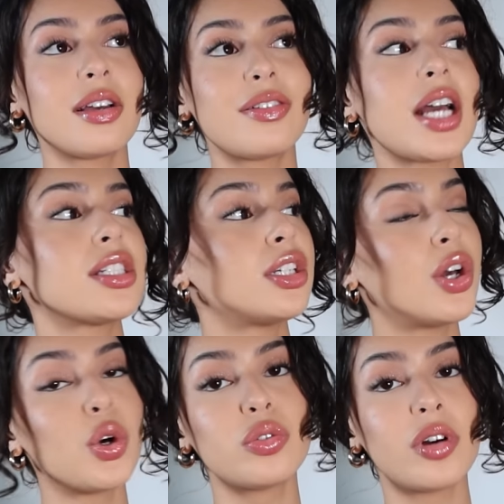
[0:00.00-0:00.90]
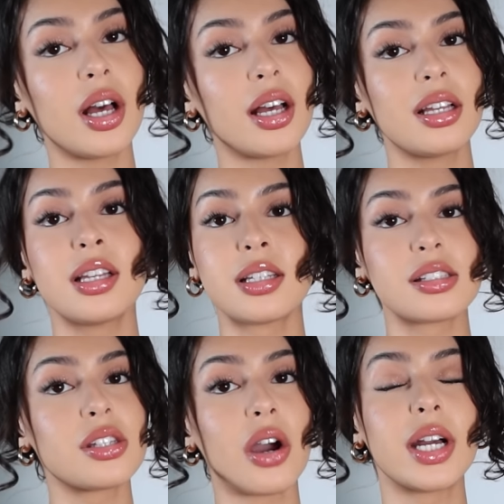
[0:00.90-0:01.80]
Fashion Nova,
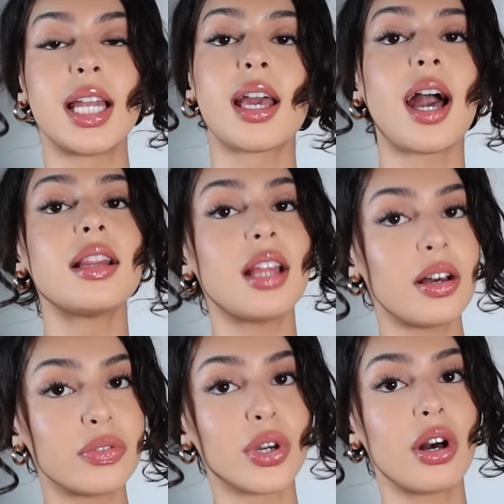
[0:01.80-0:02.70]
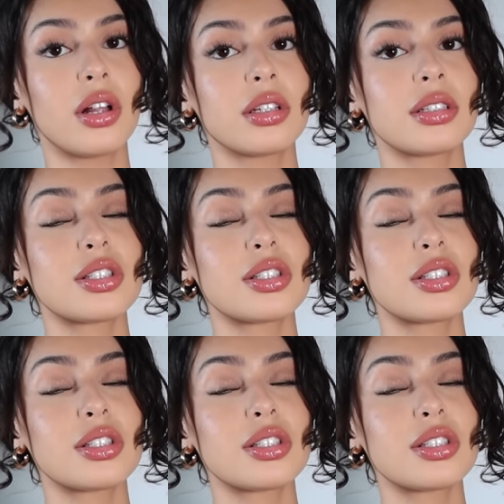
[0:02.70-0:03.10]
Zara. Like, I love y'all.